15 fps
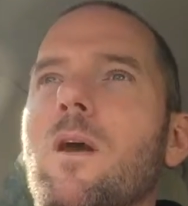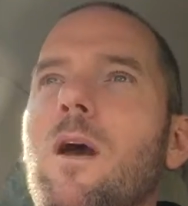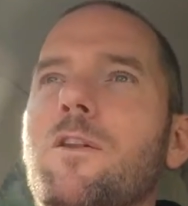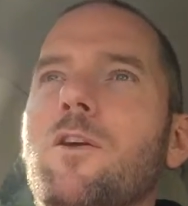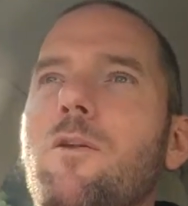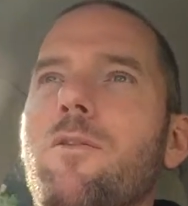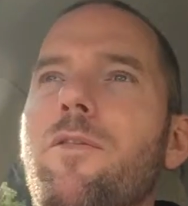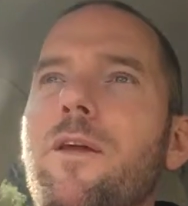I
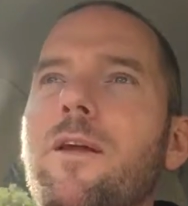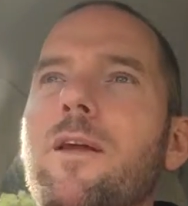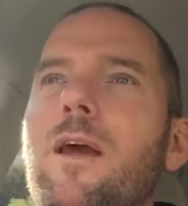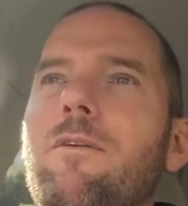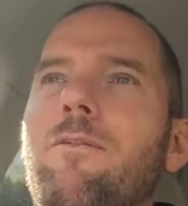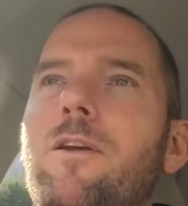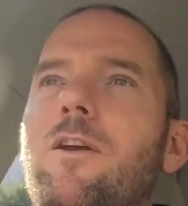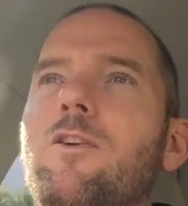don't think
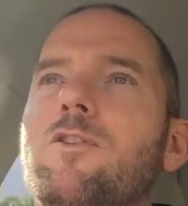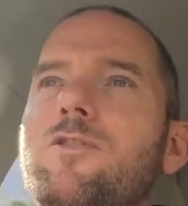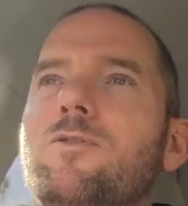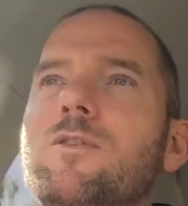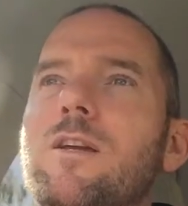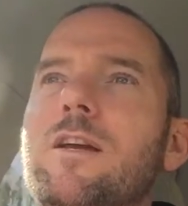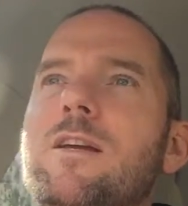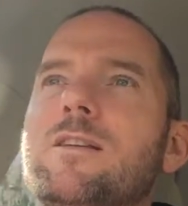cafe
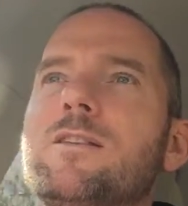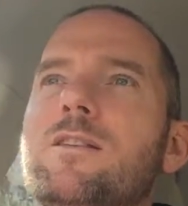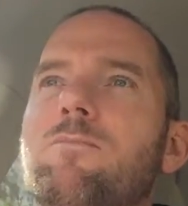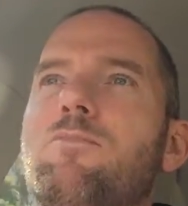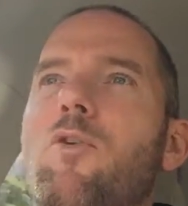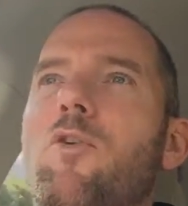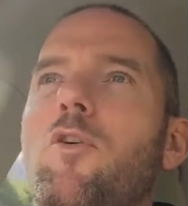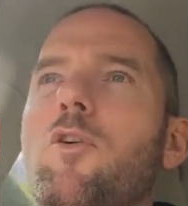goods is the
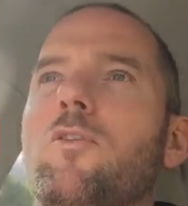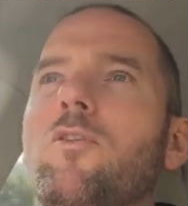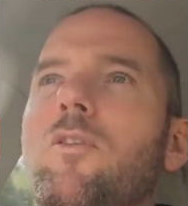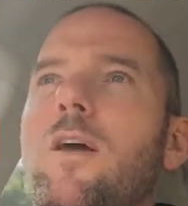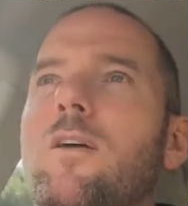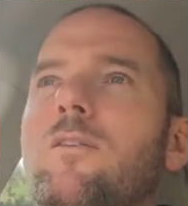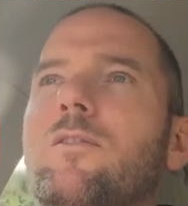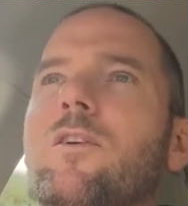product
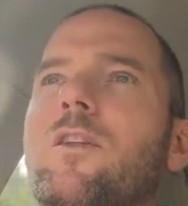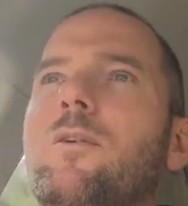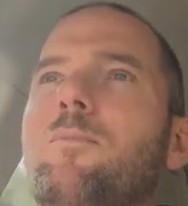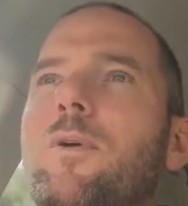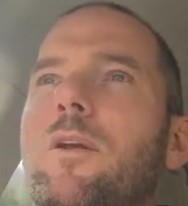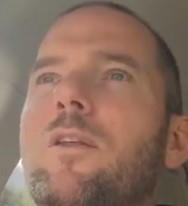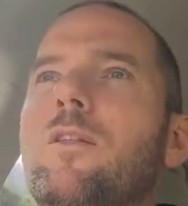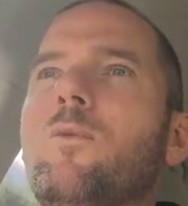that's going to
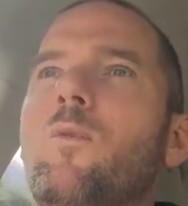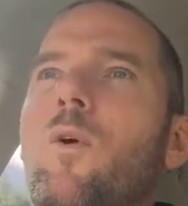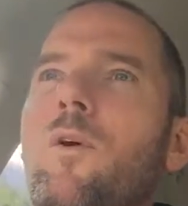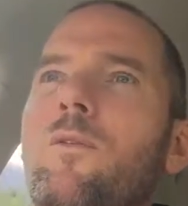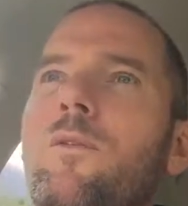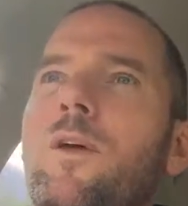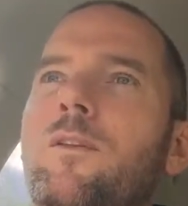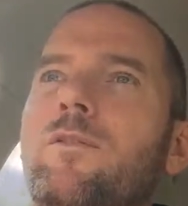be the
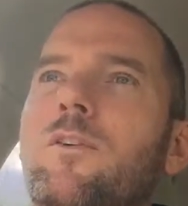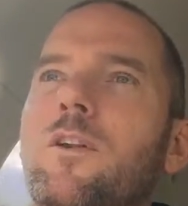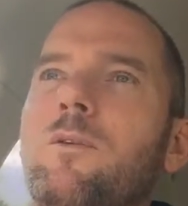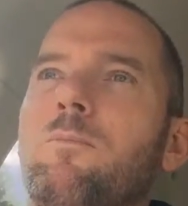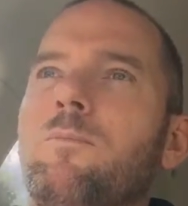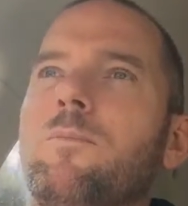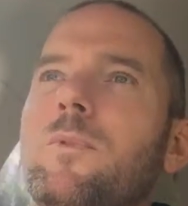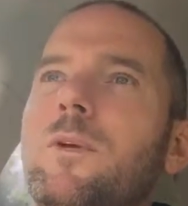one that's going
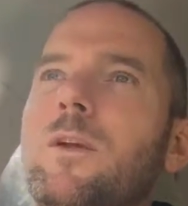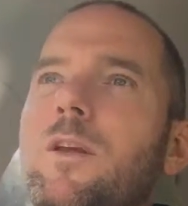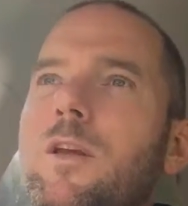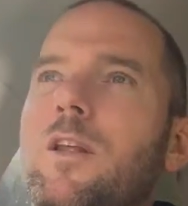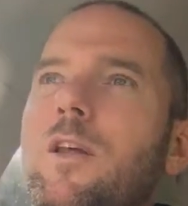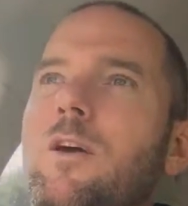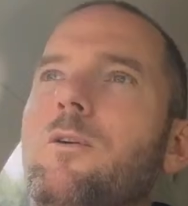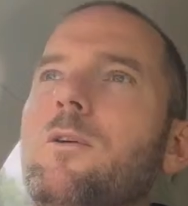to,
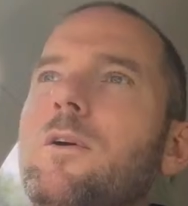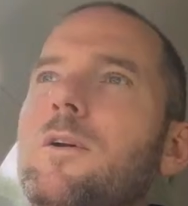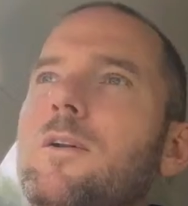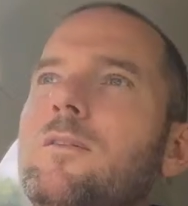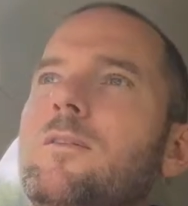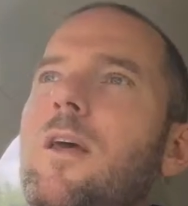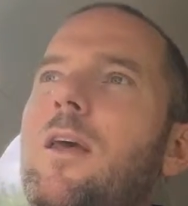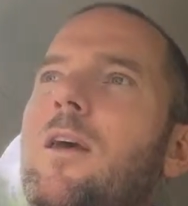you know,
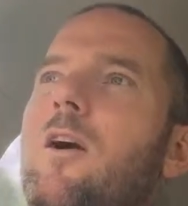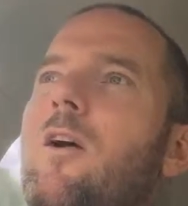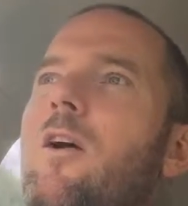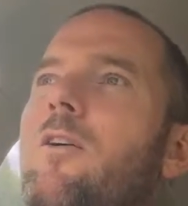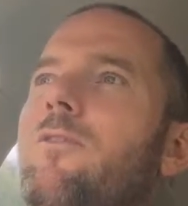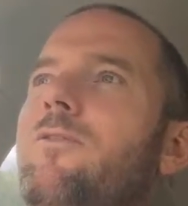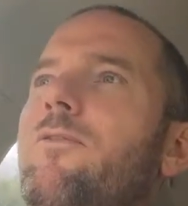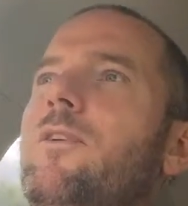take
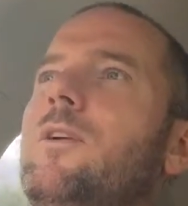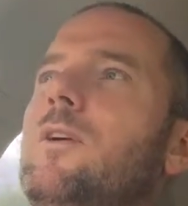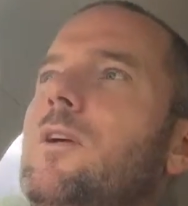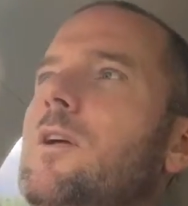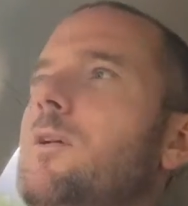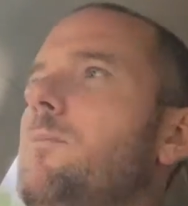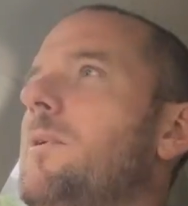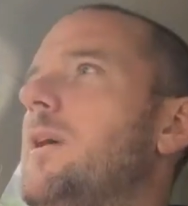off.
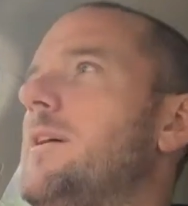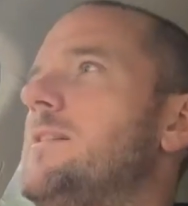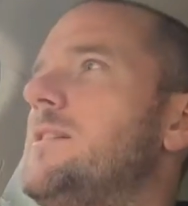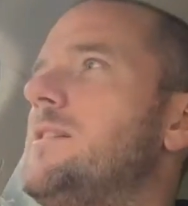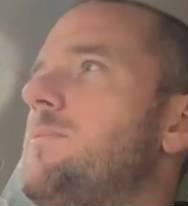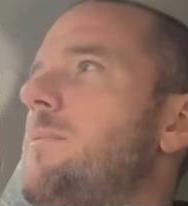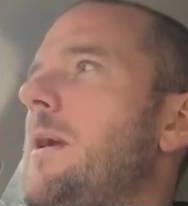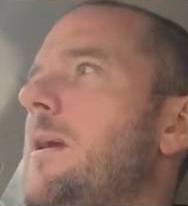But I
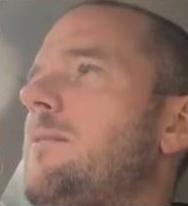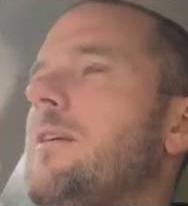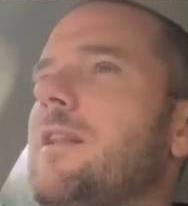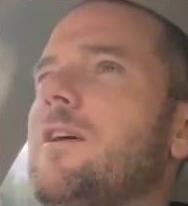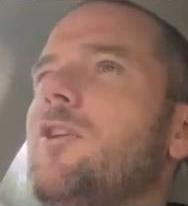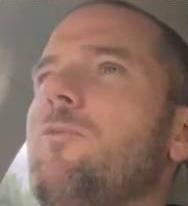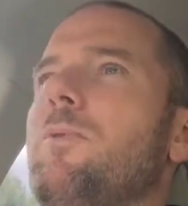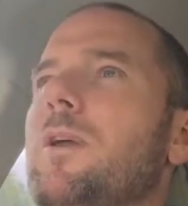suspect
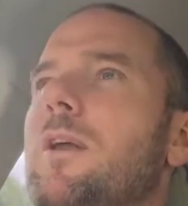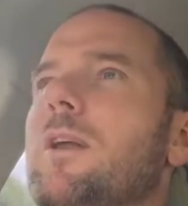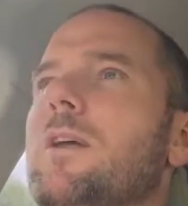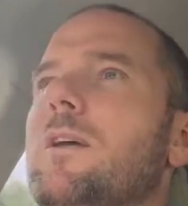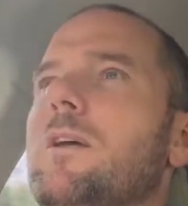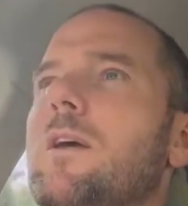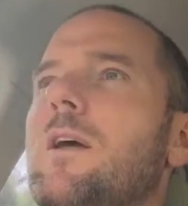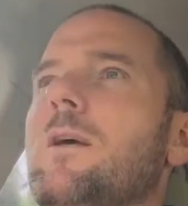that it'll be
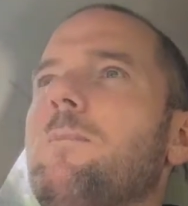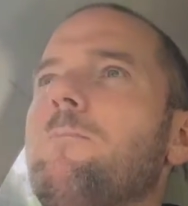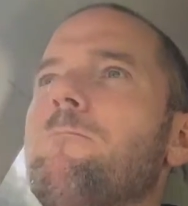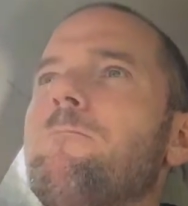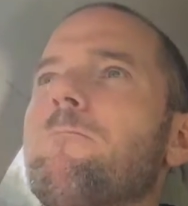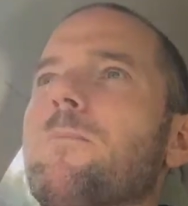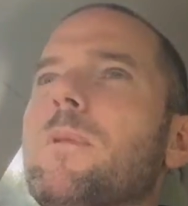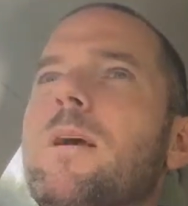
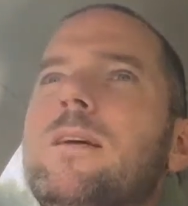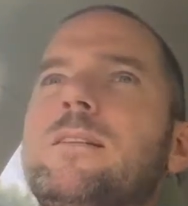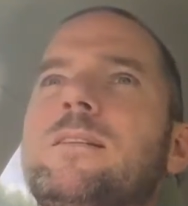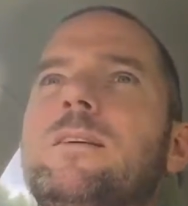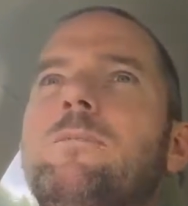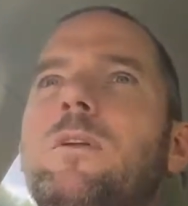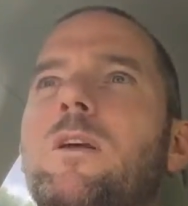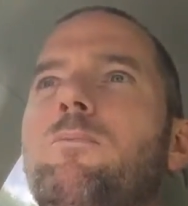a
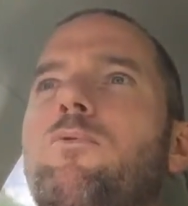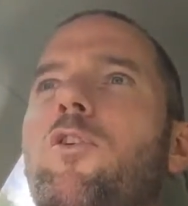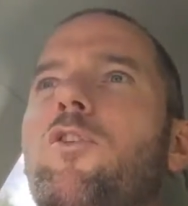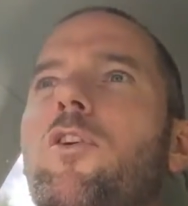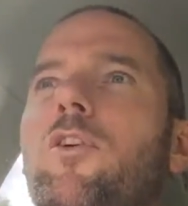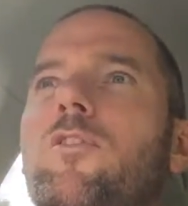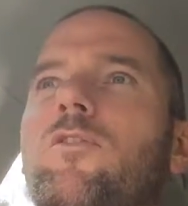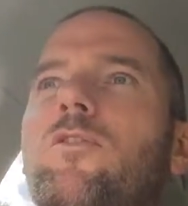similar
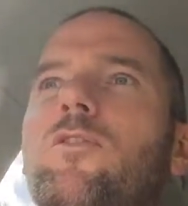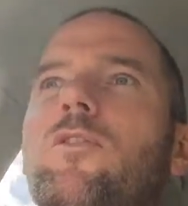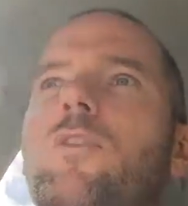product,